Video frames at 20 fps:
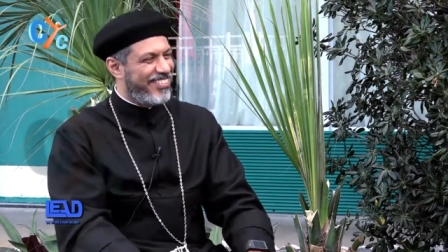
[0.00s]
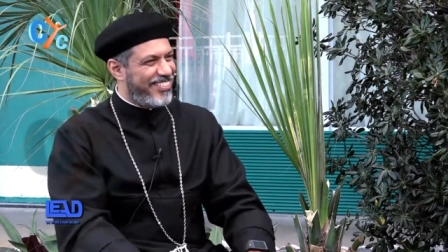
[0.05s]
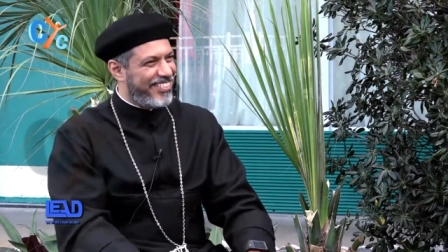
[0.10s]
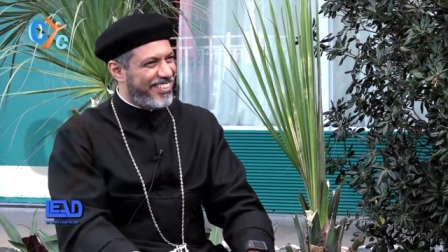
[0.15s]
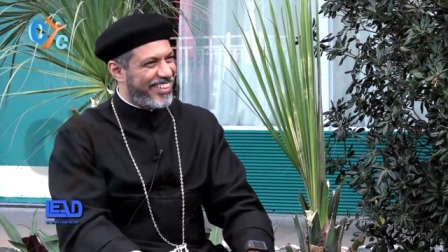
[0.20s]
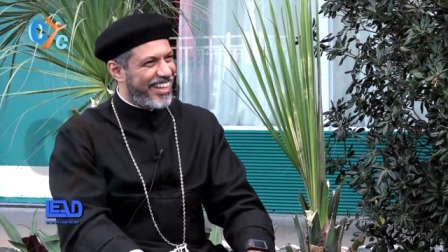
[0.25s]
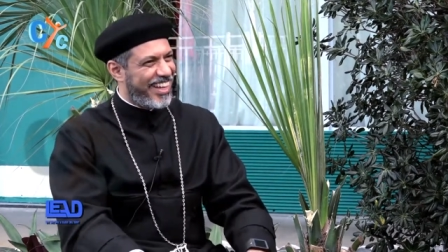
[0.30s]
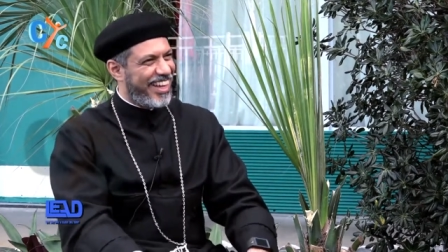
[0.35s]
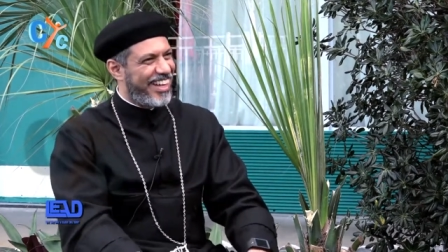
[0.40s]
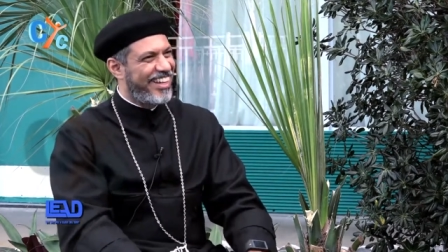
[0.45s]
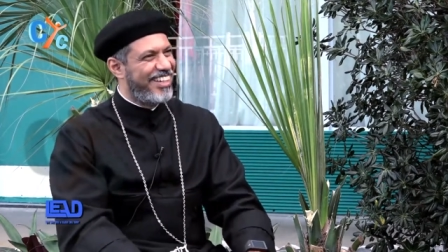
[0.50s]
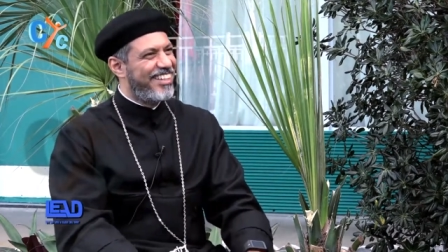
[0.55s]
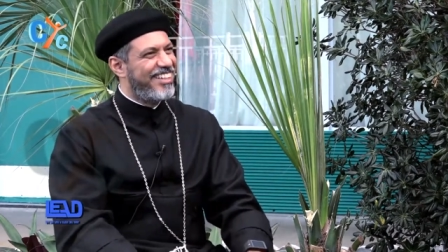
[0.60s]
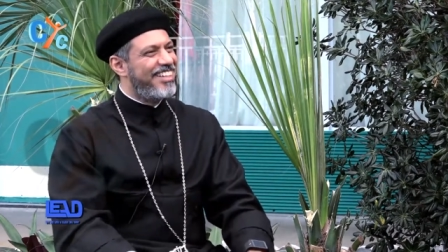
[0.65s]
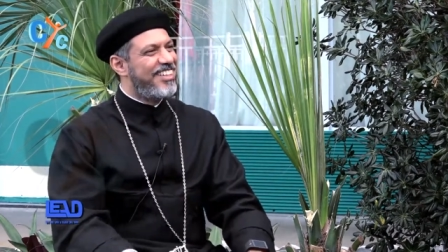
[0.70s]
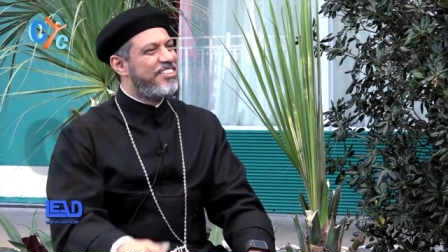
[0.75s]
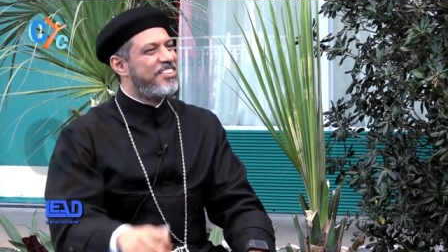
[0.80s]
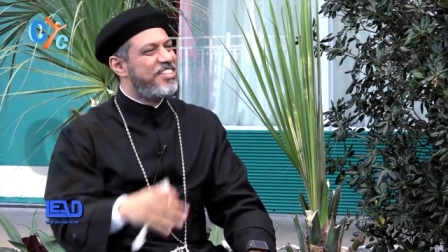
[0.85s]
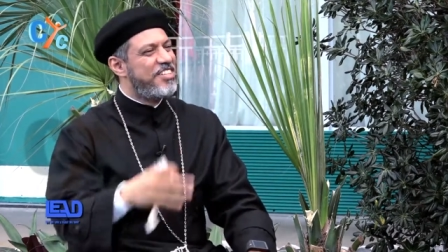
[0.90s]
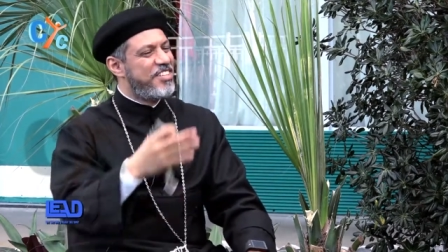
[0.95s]
okay.
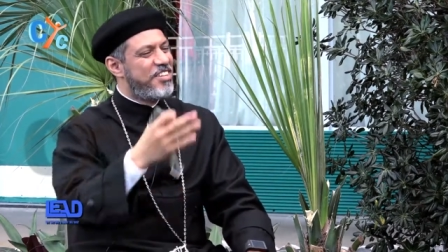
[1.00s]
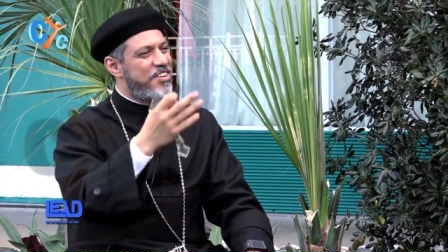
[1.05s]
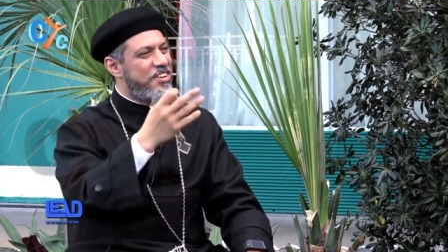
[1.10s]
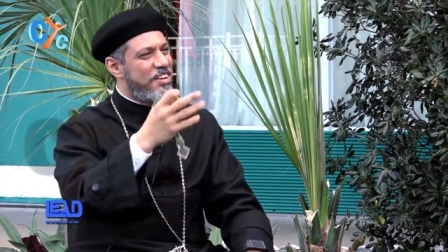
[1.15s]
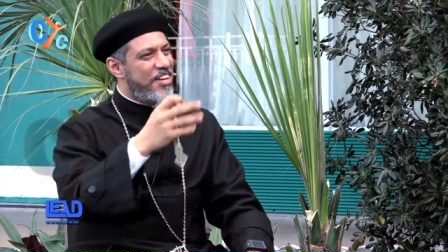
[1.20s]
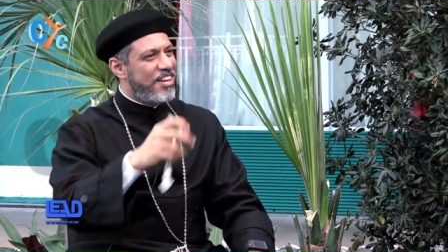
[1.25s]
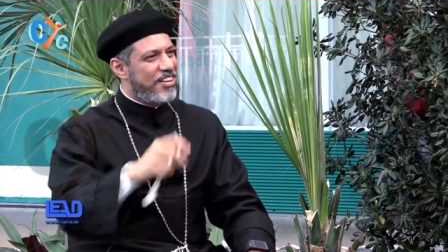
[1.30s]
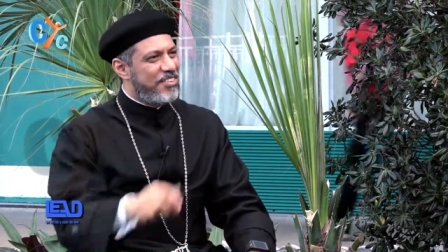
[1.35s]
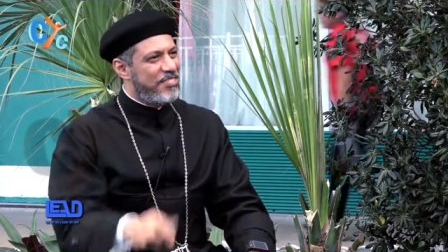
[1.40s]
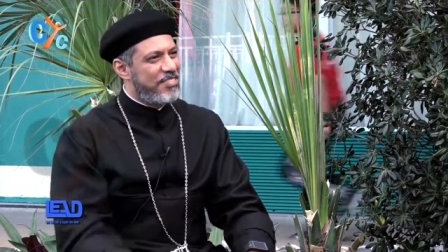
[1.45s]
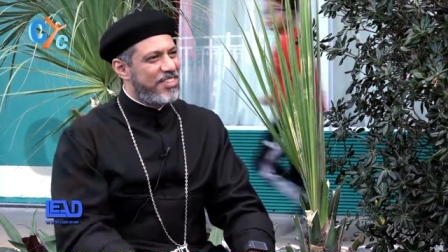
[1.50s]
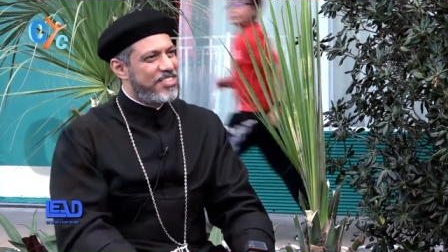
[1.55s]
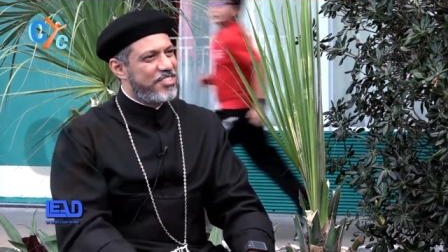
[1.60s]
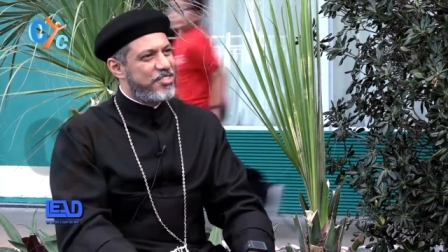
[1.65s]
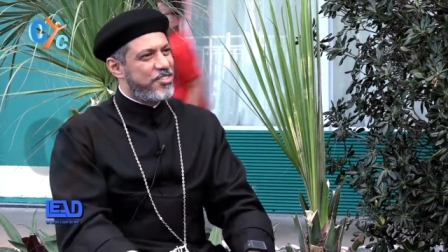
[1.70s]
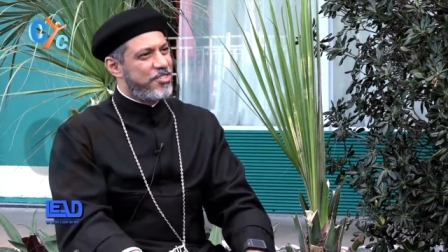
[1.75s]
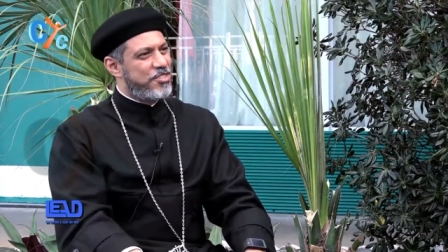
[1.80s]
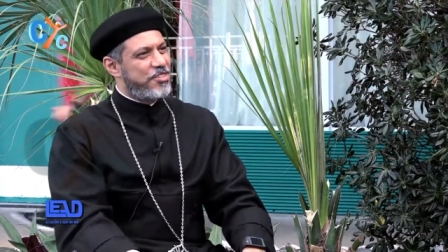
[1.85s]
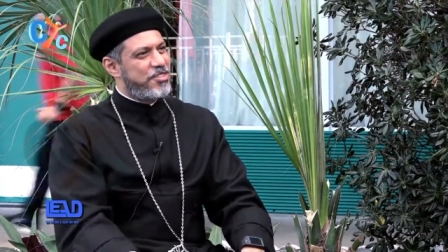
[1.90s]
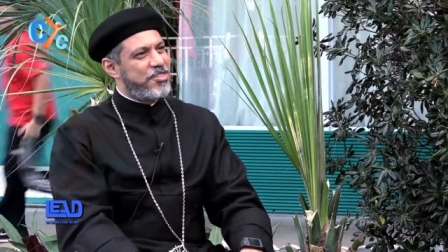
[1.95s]

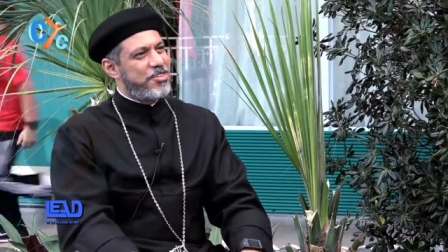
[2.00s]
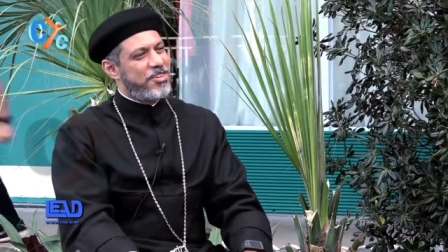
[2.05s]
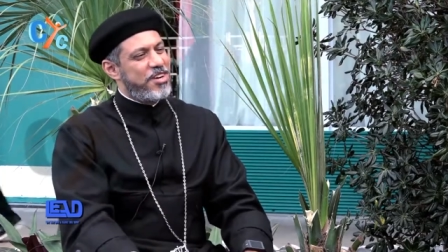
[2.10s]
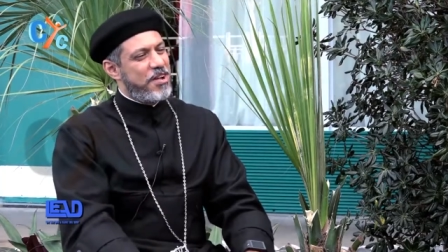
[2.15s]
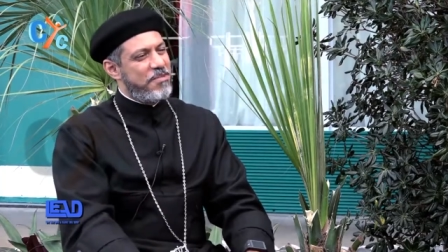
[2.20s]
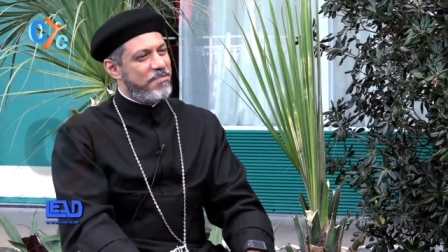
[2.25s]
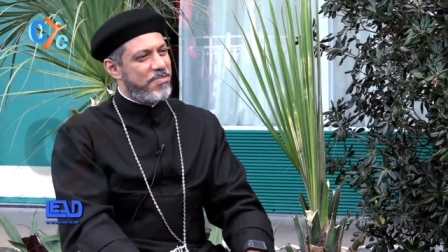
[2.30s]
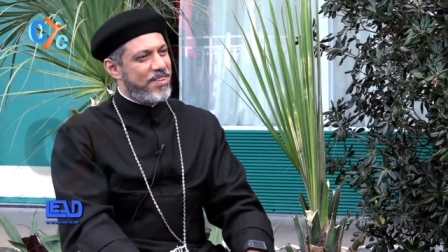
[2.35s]
Introduce your name,